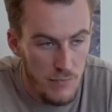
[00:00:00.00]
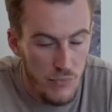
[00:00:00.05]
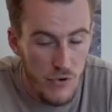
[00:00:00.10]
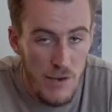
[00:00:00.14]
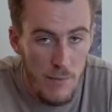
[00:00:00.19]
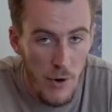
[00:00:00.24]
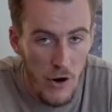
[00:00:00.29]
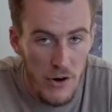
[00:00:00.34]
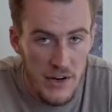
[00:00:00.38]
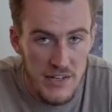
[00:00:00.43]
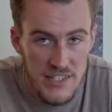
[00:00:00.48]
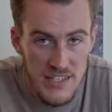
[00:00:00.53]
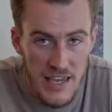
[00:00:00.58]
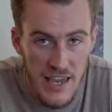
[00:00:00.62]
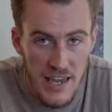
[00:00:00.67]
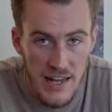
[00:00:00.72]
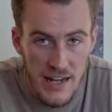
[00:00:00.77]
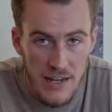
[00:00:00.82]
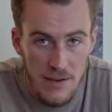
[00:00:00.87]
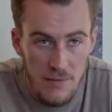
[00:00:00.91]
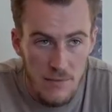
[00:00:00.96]
pre-market
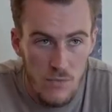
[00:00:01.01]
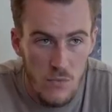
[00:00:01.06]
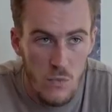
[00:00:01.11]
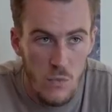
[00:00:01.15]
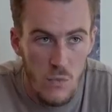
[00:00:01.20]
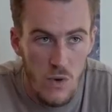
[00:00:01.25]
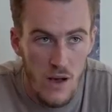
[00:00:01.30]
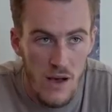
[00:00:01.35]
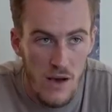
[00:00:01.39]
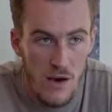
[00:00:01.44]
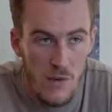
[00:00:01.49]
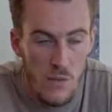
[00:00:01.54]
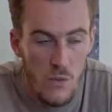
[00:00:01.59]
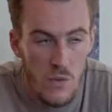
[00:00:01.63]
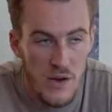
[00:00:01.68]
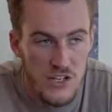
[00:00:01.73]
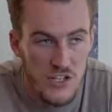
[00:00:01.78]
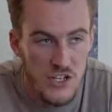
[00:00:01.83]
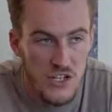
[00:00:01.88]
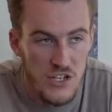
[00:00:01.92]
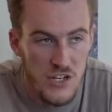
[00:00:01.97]
scanning,
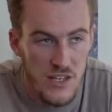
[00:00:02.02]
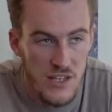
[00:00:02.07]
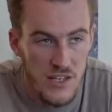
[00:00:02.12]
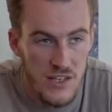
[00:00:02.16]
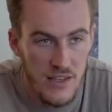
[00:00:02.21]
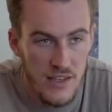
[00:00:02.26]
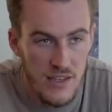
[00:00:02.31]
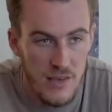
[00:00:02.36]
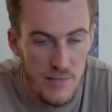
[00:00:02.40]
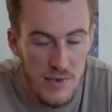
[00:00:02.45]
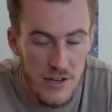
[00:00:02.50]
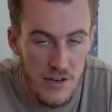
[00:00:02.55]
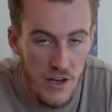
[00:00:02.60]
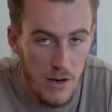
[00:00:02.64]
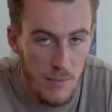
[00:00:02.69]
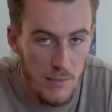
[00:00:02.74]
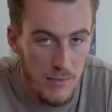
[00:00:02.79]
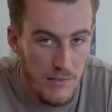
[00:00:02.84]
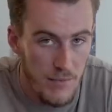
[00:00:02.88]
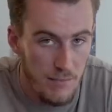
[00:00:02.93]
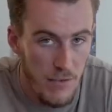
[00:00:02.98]
which can be
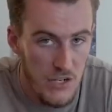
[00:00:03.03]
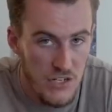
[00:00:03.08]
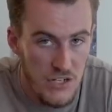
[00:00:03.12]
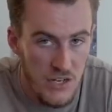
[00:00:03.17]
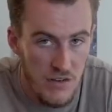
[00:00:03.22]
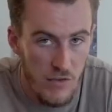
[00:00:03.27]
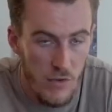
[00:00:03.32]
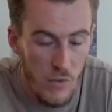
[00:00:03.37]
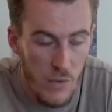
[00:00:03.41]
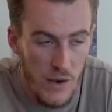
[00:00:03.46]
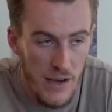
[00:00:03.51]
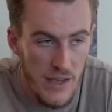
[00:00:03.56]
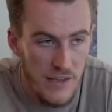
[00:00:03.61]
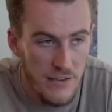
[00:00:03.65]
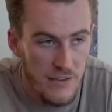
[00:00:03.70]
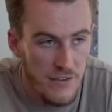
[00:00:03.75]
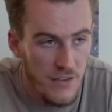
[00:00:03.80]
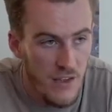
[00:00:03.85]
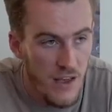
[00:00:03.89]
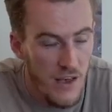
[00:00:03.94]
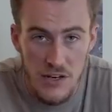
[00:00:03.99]
done a bunch of different
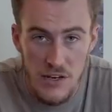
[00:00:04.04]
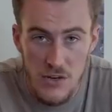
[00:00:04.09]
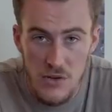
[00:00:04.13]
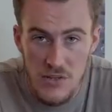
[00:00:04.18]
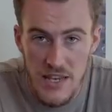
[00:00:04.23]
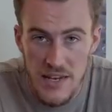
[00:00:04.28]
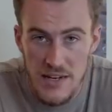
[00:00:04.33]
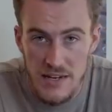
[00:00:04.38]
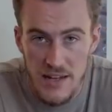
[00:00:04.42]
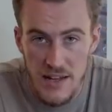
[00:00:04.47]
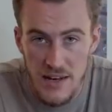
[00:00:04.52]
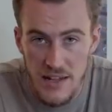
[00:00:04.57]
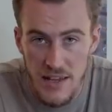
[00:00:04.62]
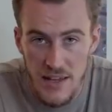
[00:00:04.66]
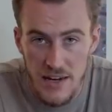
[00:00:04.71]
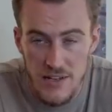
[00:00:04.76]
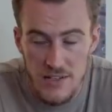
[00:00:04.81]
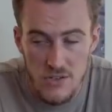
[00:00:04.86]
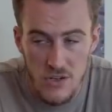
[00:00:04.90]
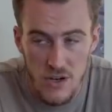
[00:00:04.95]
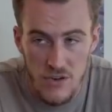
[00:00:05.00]
ways. You can use a
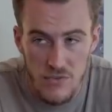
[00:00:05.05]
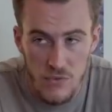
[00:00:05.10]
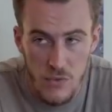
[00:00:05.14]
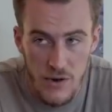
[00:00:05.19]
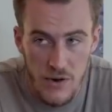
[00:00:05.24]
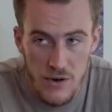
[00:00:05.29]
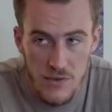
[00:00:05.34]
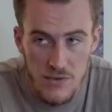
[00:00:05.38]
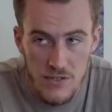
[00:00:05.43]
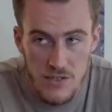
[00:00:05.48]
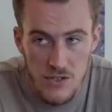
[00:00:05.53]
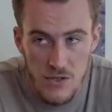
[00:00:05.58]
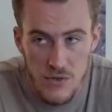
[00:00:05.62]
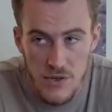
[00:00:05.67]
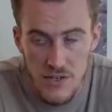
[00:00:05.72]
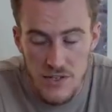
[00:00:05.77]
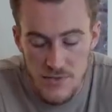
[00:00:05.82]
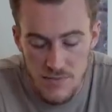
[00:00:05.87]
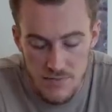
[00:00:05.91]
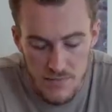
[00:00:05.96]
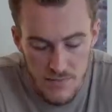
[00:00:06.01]
dedicated software to do
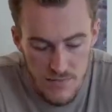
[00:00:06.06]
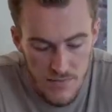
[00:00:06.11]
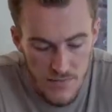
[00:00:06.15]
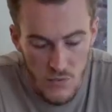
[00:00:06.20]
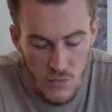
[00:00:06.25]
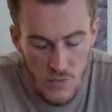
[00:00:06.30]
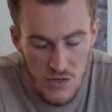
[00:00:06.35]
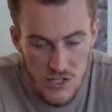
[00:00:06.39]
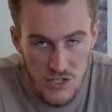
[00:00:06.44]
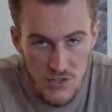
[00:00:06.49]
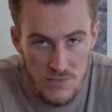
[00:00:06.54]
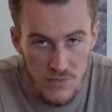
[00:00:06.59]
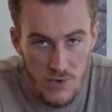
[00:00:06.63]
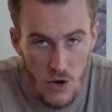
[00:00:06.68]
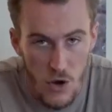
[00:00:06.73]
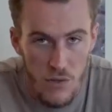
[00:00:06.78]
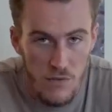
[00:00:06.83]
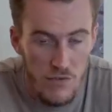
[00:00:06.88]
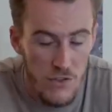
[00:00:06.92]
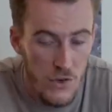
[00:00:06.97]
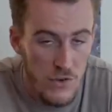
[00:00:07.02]
it, which
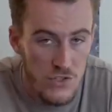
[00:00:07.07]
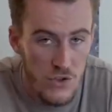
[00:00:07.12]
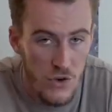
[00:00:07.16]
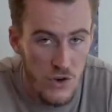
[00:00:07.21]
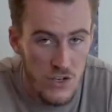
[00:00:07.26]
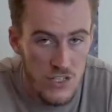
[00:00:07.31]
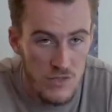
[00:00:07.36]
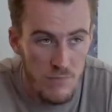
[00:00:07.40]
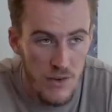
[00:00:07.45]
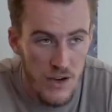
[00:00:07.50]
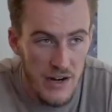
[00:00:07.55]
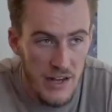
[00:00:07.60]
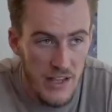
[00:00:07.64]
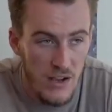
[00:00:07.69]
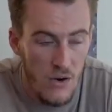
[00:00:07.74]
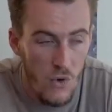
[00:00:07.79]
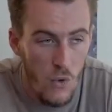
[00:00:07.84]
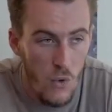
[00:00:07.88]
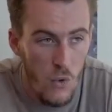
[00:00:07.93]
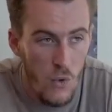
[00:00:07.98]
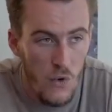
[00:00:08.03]
all of those cost
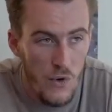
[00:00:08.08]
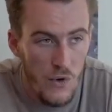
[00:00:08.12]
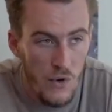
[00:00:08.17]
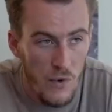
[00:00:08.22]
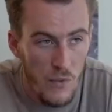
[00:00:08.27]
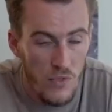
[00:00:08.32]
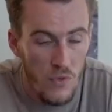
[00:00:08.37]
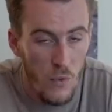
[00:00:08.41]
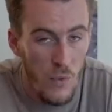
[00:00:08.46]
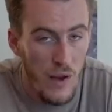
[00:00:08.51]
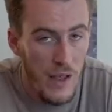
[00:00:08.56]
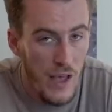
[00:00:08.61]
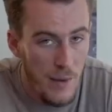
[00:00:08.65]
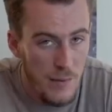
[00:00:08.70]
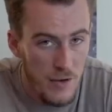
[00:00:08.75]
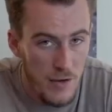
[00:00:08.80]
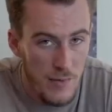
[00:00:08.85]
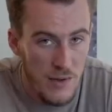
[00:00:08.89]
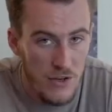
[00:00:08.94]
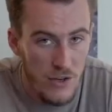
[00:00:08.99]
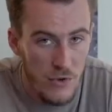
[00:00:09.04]
money, or the way I'm
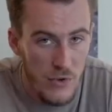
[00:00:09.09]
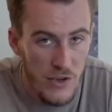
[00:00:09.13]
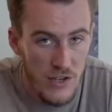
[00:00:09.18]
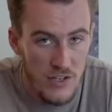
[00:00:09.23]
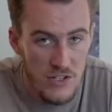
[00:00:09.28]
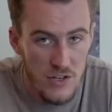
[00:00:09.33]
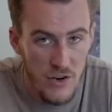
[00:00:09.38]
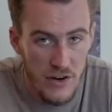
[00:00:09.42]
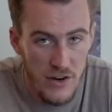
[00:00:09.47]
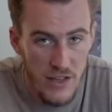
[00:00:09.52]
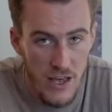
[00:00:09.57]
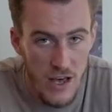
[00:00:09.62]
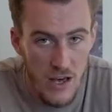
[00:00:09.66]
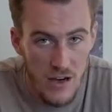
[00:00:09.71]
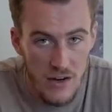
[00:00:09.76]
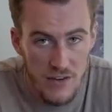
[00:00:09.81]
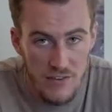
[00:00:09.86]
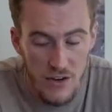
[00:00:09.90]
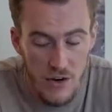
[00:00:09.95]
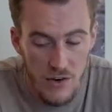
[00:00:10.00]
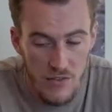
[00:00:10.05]
going to be doing it starting out,
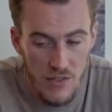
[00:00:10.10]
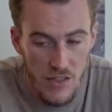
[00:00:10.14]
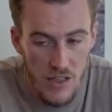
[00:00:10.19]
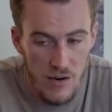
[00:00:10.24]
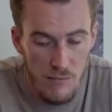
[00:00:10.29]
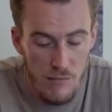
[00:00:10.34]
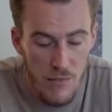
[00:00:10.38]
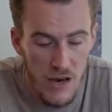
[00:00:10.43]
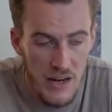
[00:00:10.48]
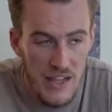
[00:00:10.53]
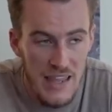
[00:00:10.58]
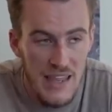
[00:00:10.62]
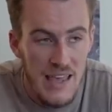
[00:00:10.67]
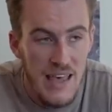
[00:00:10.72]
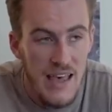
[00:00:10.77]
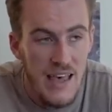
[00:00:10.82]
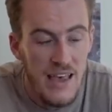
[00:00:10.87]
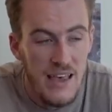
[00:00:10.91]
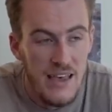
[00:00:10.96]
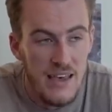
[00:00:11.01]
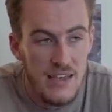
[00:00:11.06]
because I don't have a lot of money,
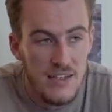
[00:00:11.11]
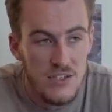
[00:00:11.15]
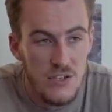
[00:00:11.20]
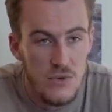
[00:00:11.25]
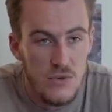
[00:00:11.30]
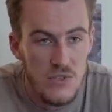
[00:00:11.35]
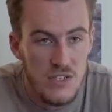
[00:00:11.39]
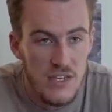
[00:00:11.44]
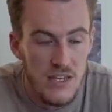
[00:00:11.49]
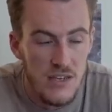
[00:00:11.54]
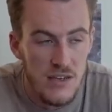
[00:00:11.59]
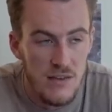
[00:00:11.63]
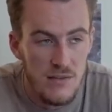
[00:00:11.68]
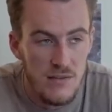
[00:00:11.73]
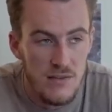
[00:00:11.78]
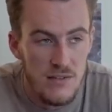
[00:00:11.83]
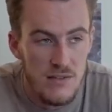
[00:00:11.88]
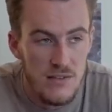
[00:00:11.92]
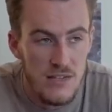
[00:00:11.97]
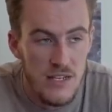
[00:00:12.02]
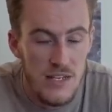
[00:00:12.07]
is using
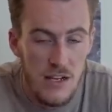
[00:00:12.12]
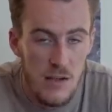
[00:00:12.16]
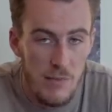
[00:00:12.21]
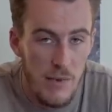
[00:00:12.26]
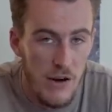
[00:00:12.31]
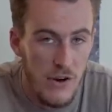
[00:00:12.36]
TD